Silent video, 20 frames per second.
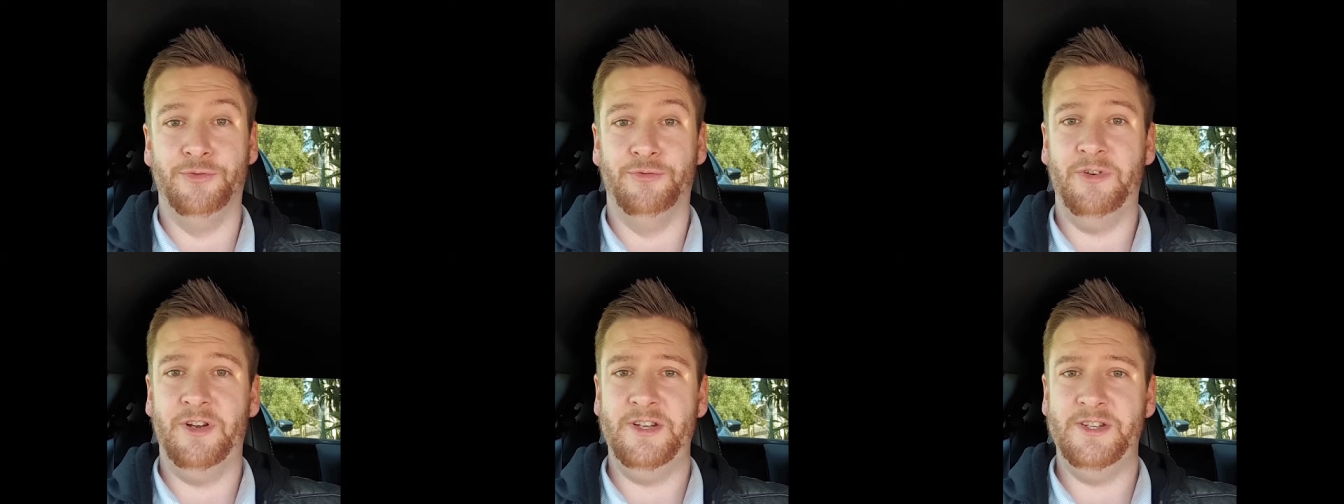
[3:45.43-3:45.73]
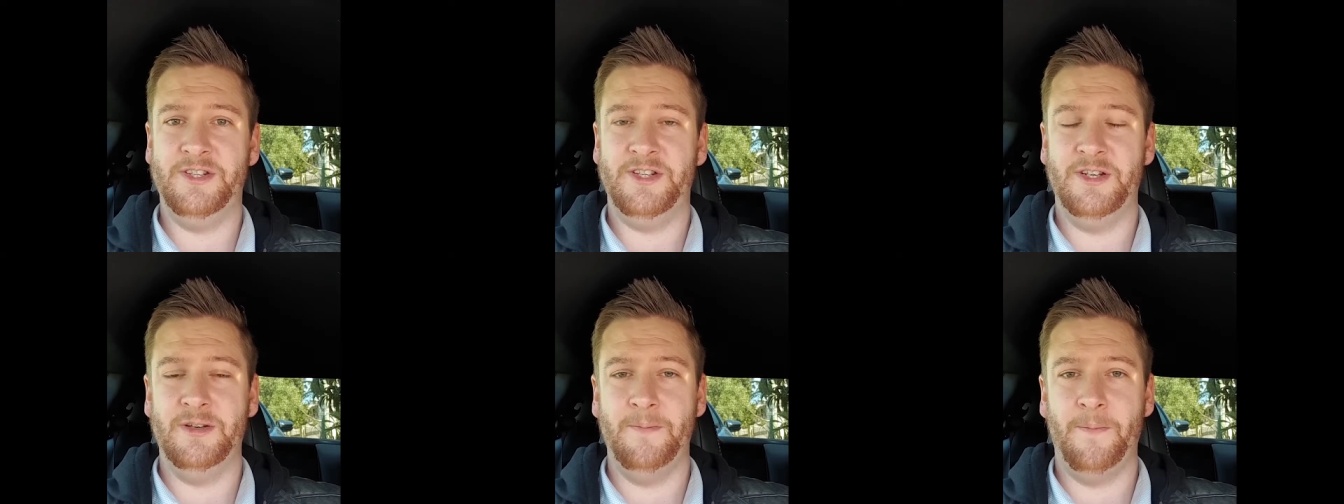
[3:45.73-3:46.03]

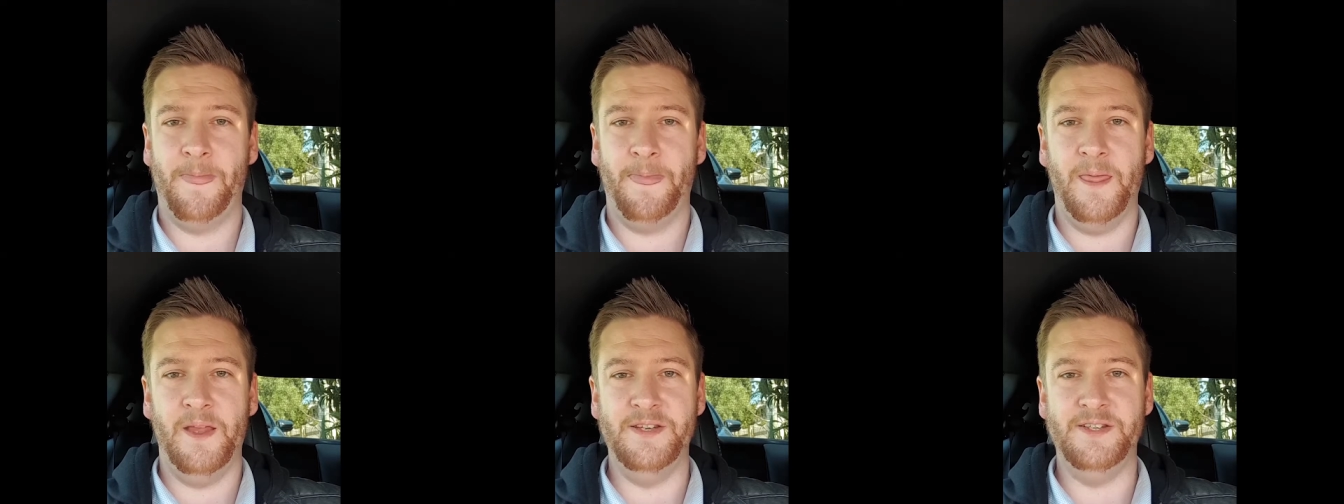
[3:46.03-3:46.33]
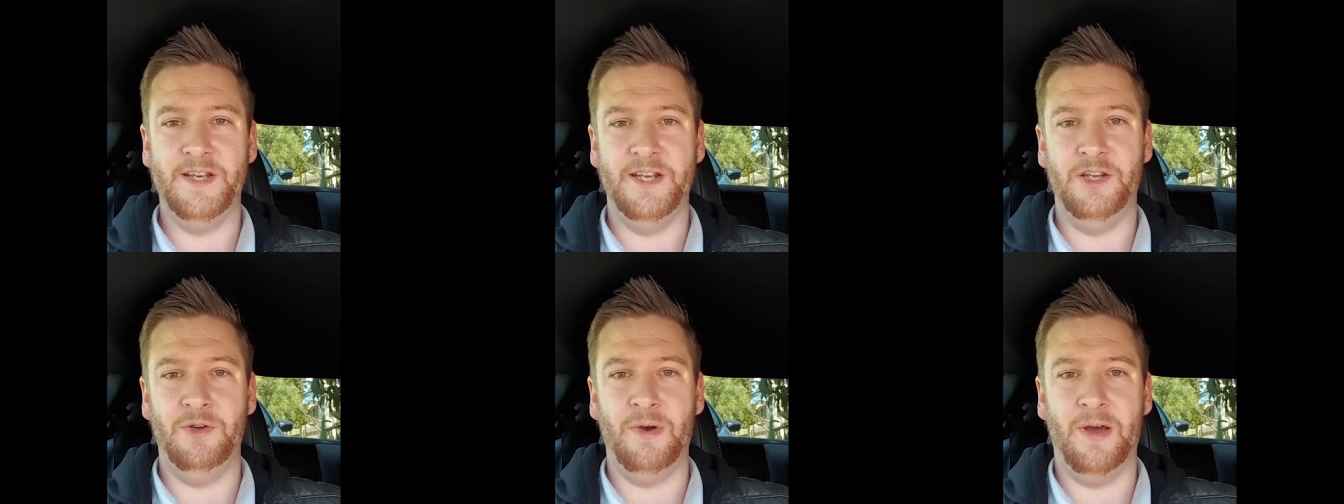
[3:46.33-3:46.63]
risk is
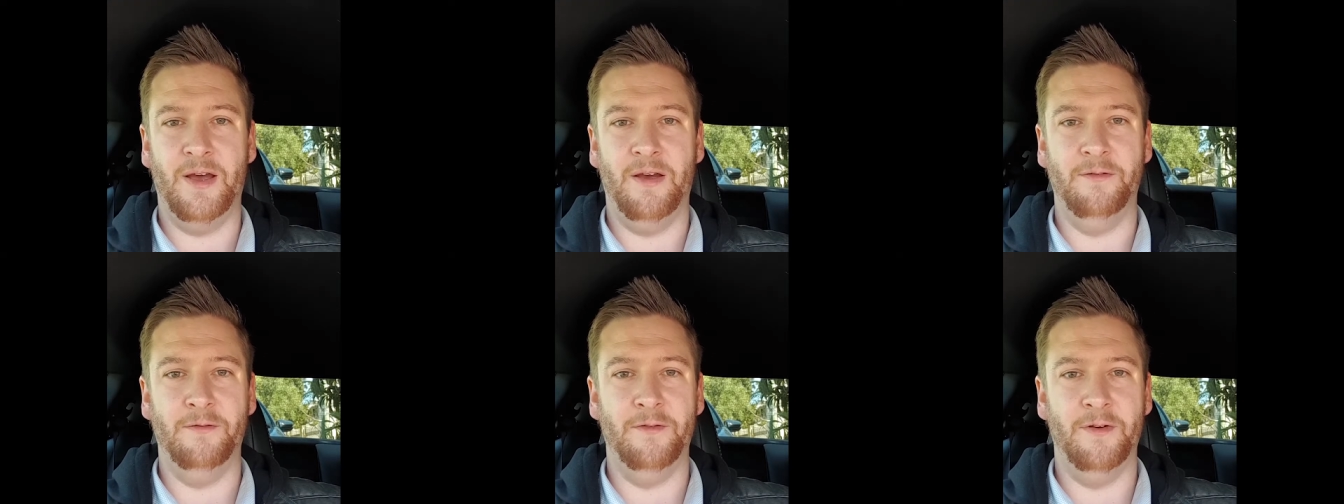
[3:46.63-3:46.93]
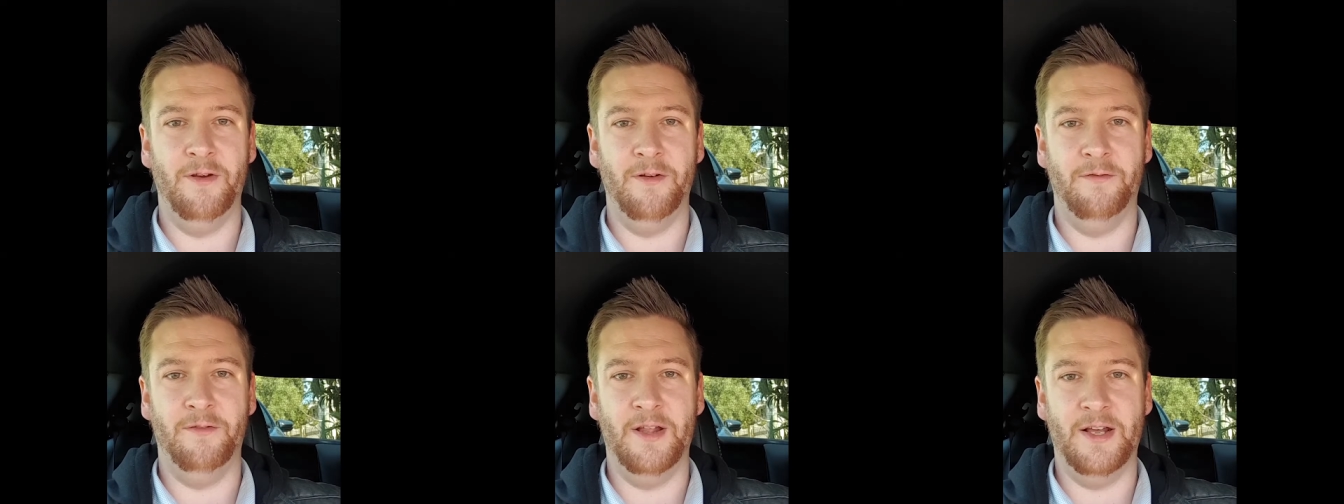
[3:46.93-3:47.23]
that you have
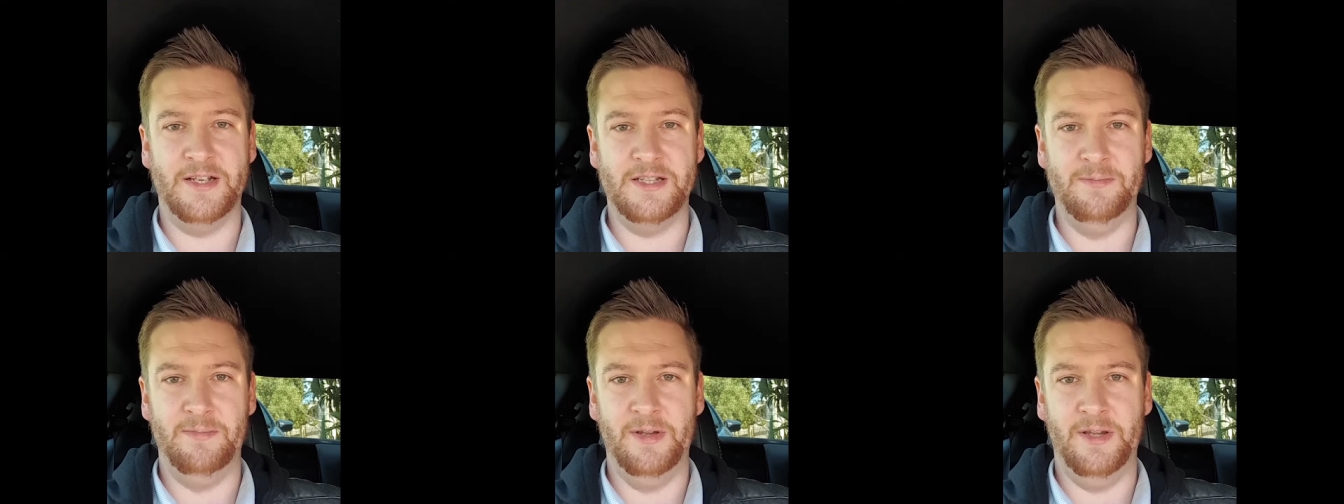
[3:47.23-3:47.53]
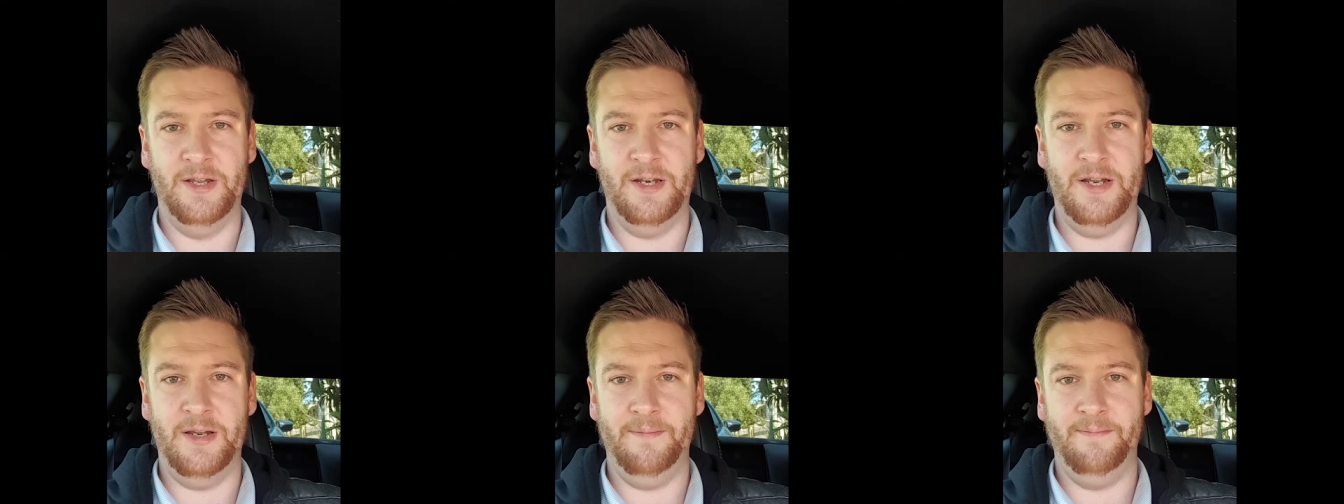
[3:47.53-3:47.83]

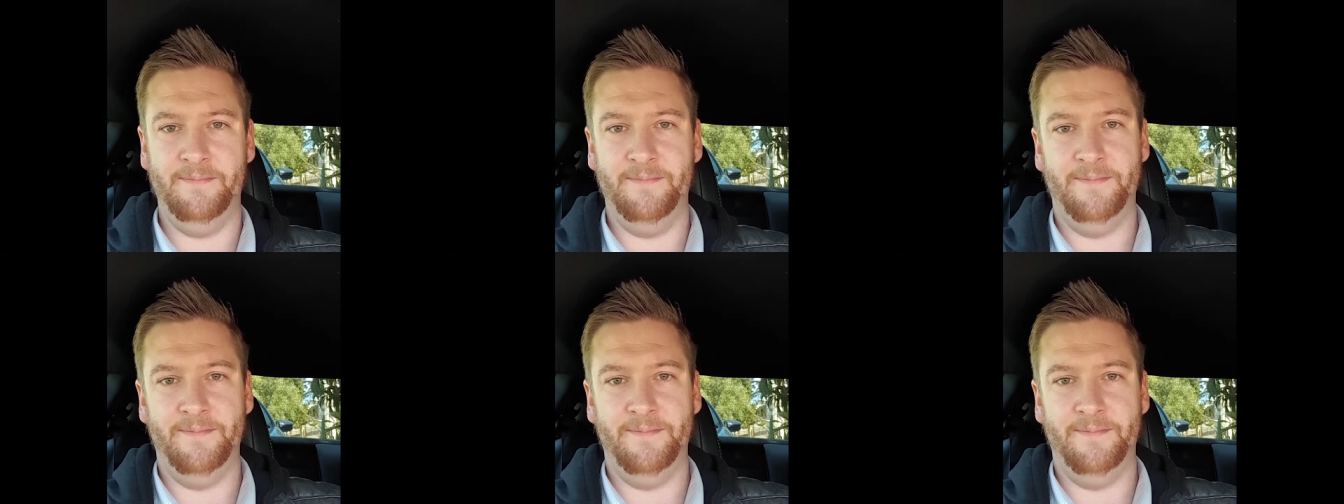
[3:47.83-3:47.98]
flexibility